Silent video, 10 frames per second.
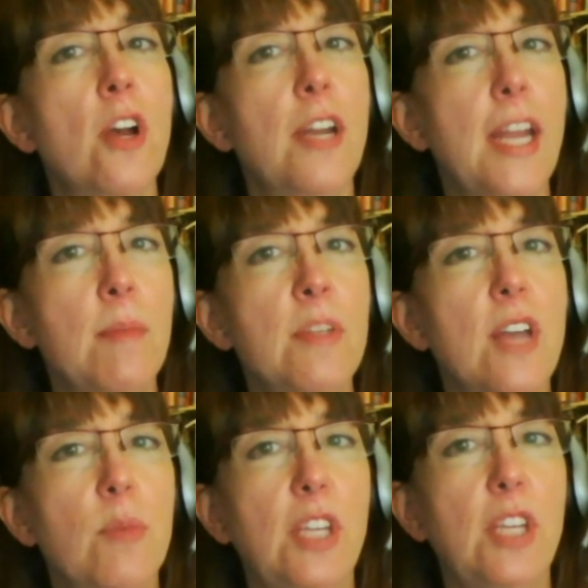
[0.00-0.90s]
on
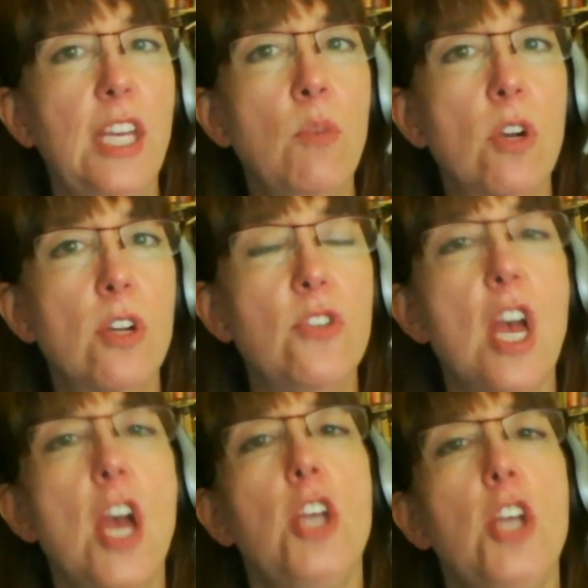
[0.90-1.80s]
Amazon with keywords,
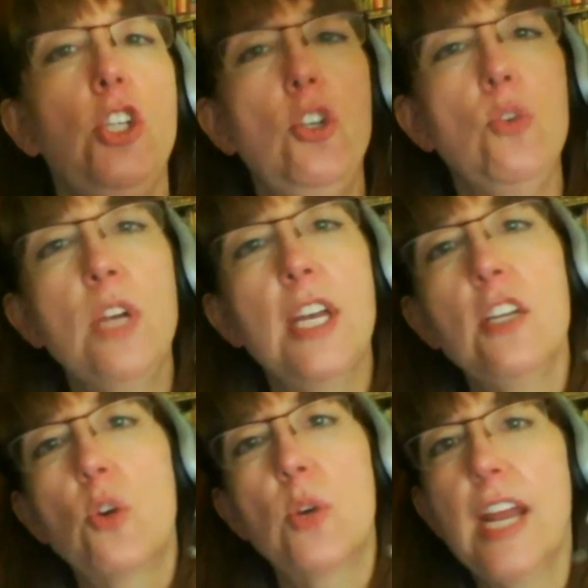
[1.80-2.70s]
you can
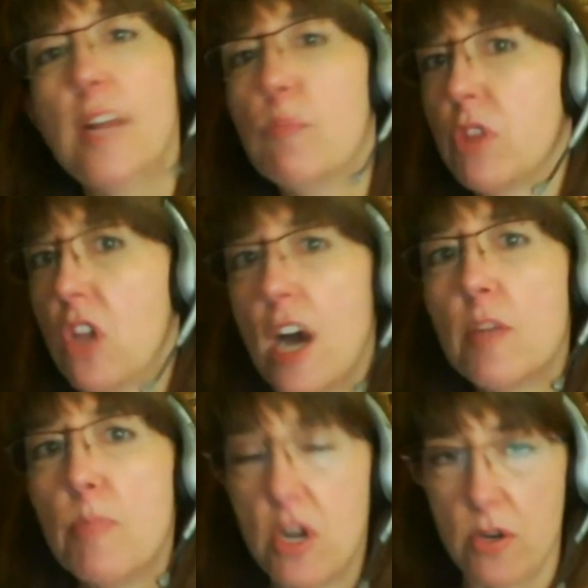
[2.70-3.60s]
create blog
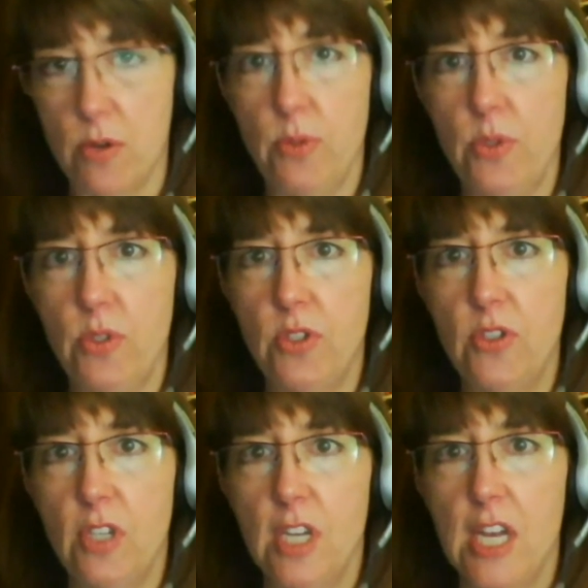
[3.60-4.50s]

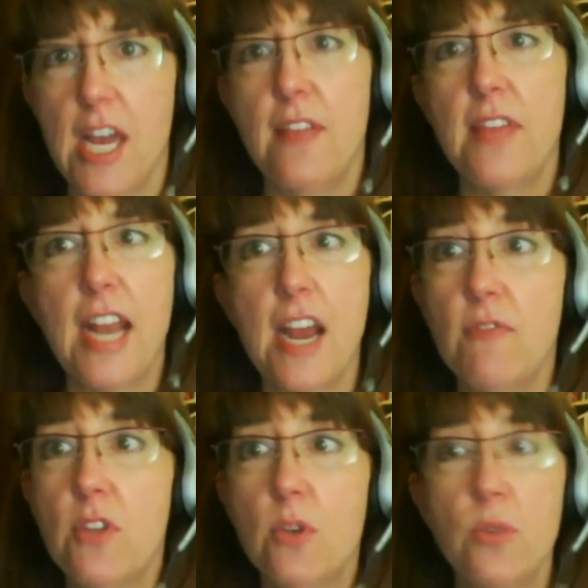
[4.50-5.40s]
posts that have
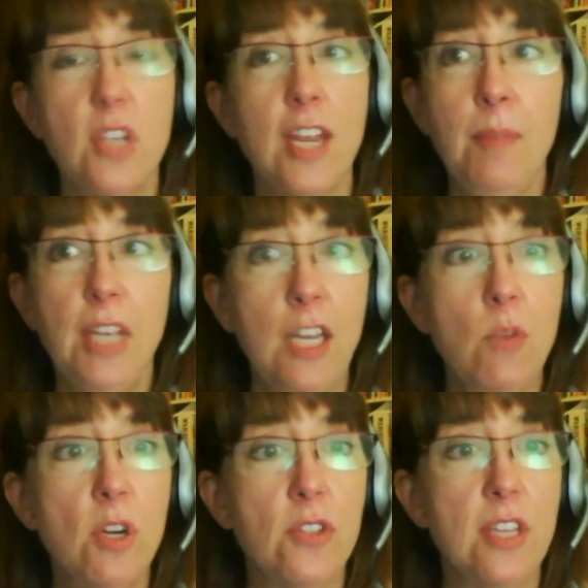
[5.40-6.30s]
those same
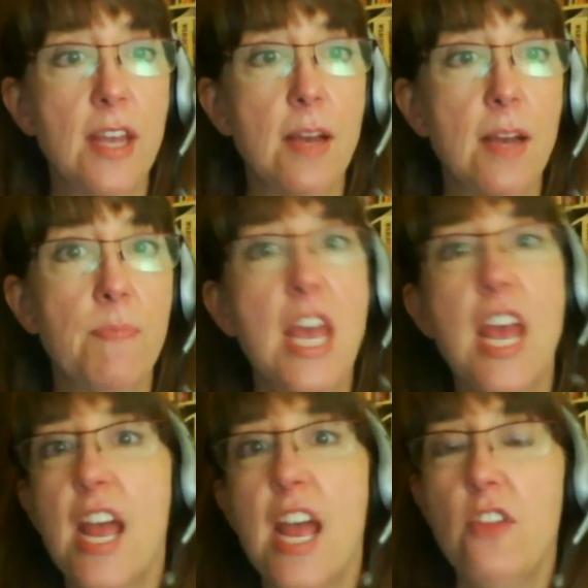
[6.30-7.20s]
keywords in them,
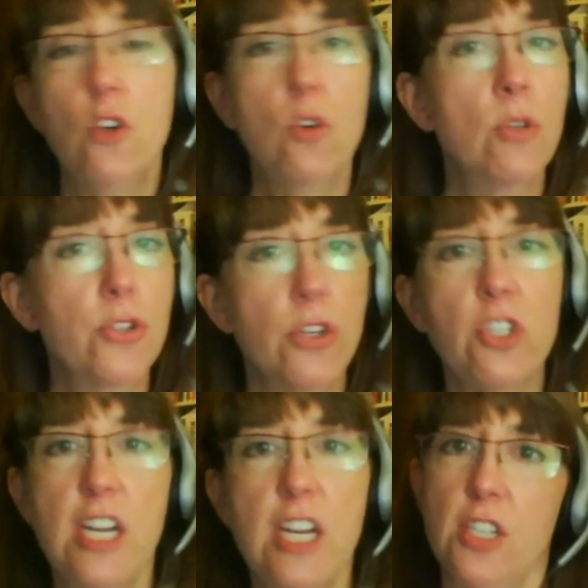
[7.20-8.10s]
and the Google
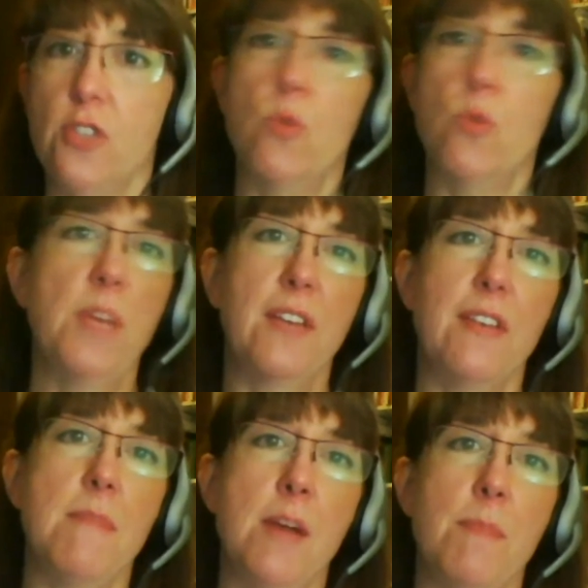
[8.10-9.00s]
search engines will pick
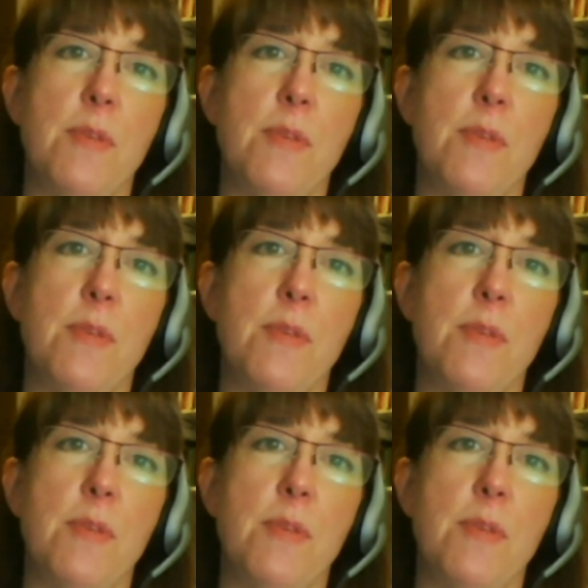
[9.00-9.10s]
them up.